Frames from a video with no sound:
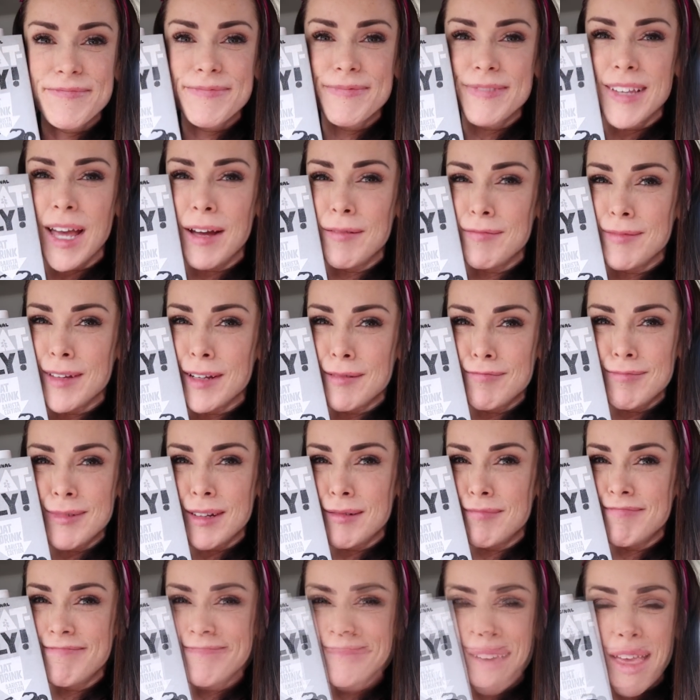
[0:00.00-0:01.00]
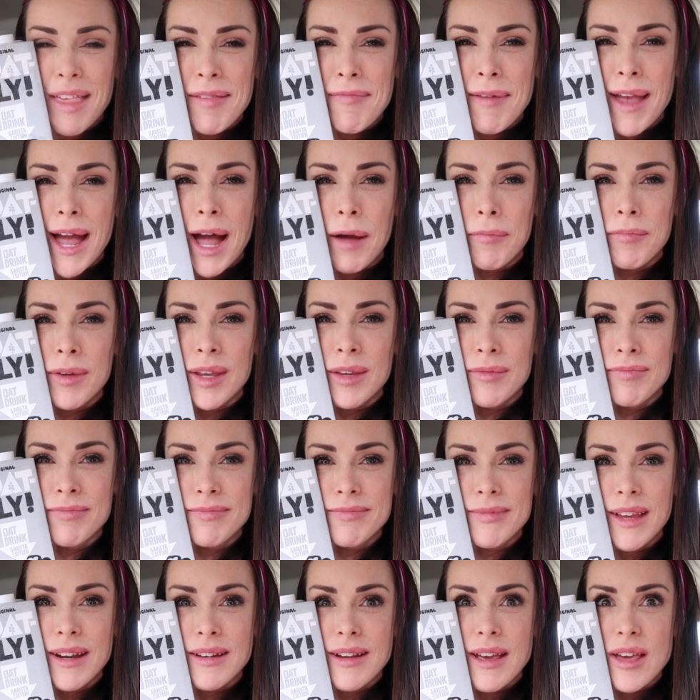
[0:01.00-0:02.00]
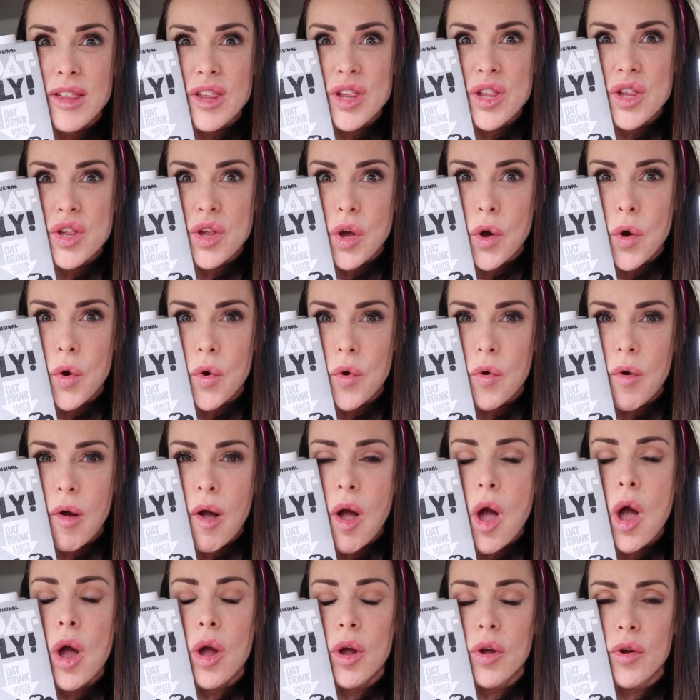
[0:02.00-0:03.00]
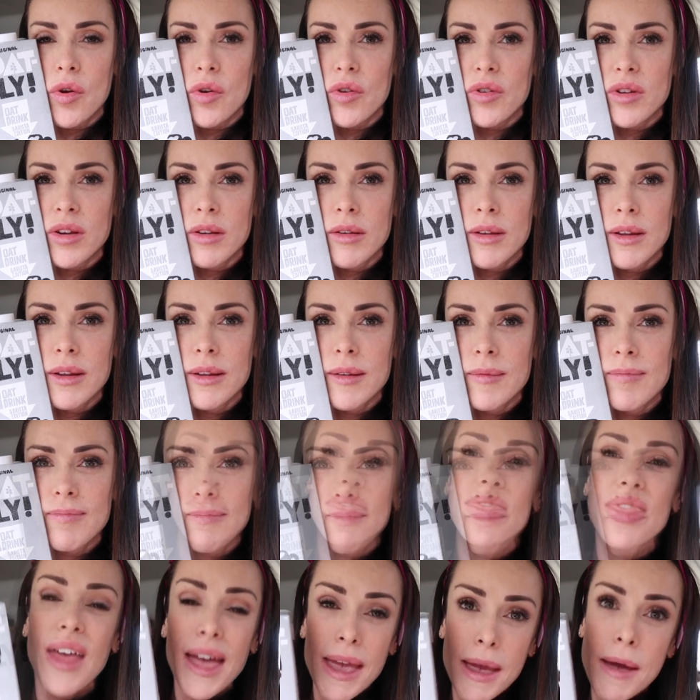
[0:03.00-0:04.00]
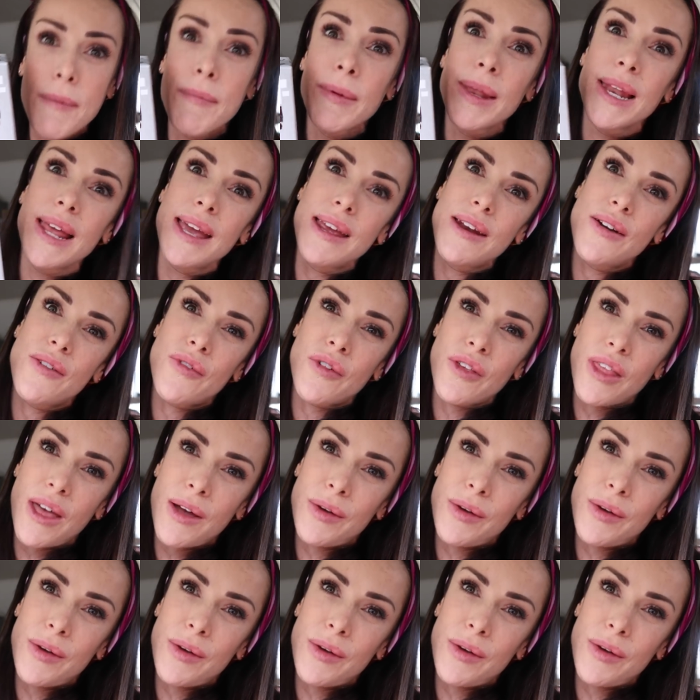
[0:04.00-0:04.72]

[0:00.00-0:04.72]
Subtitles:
Yum, yum, yum, makes me happy. It tastes so good. Thank me later for